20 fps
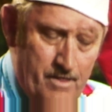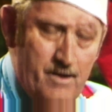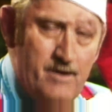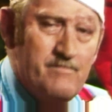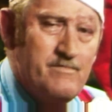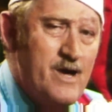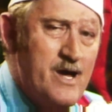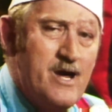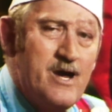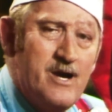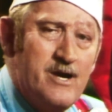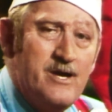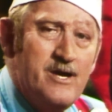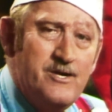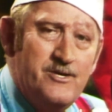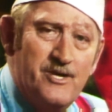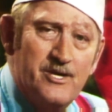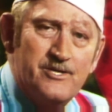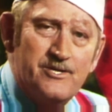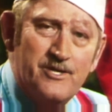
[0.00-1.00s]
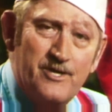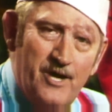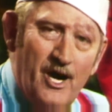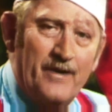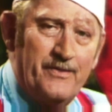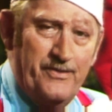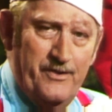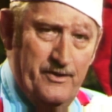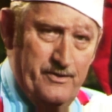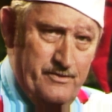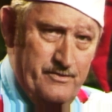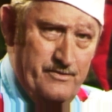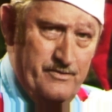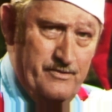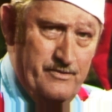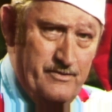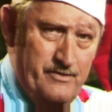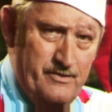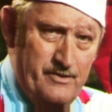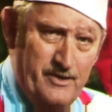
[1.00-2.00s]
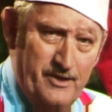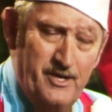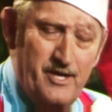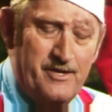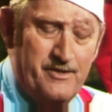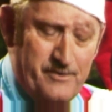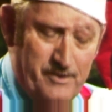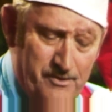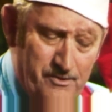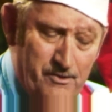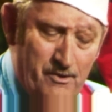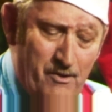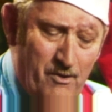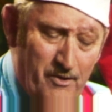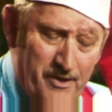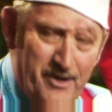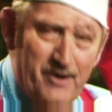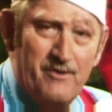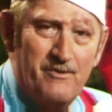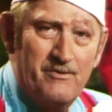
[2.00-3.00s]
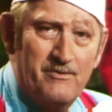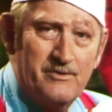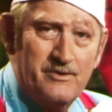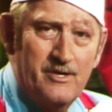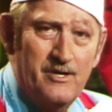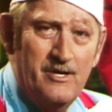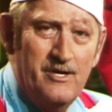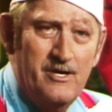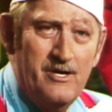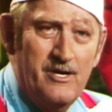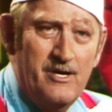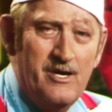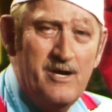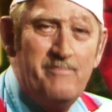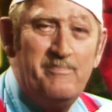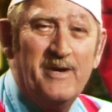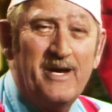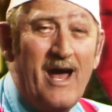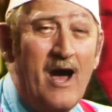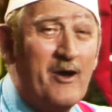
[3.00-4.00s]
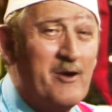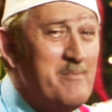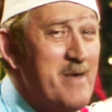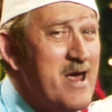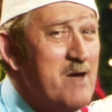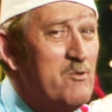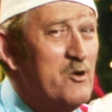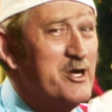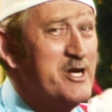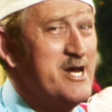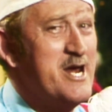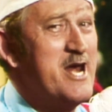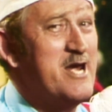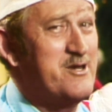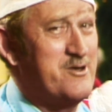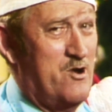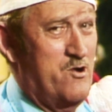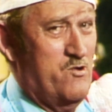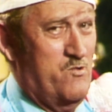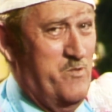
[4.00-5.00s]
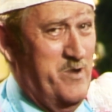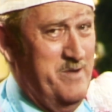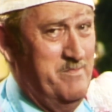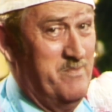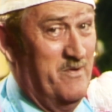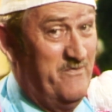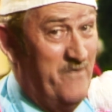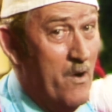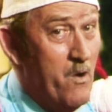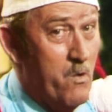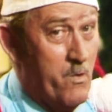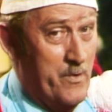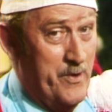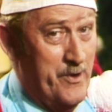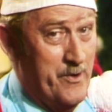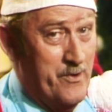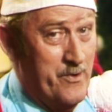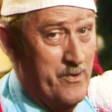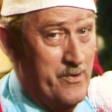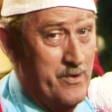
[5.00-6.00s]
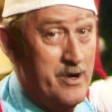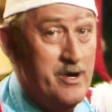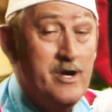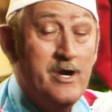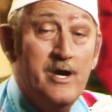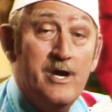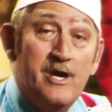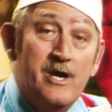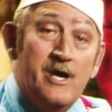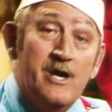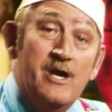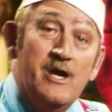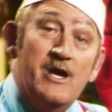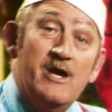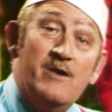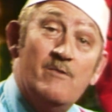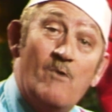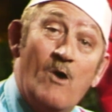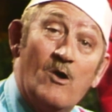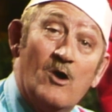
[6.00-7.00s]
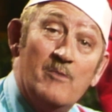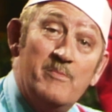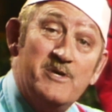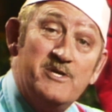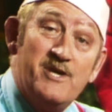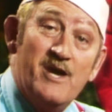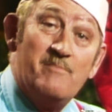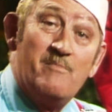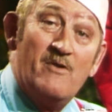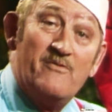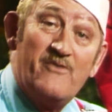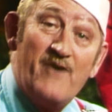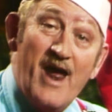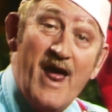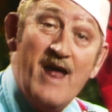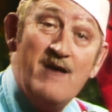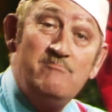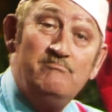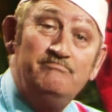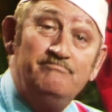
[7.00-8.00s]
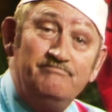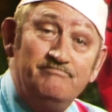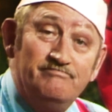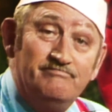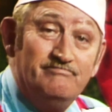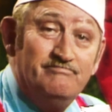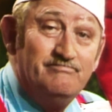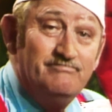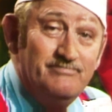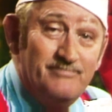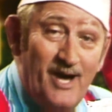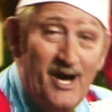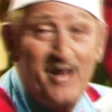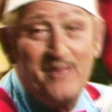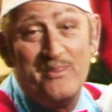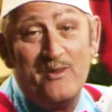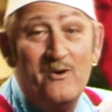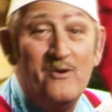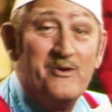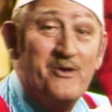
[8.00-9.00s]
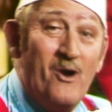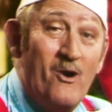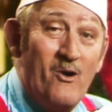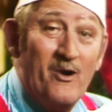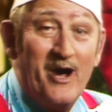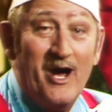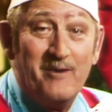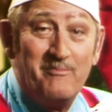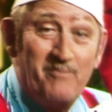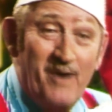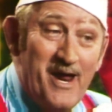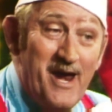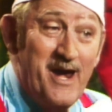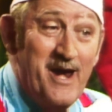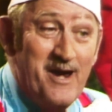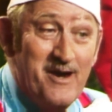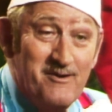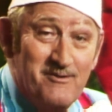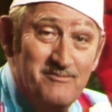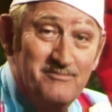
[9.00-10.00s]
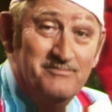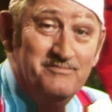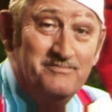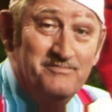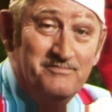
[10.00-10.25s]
And man, he just got to get to New Orleans. He pick out a man what he ain't talked with before, though. And he walk up and say, my friend, I know y'all got plane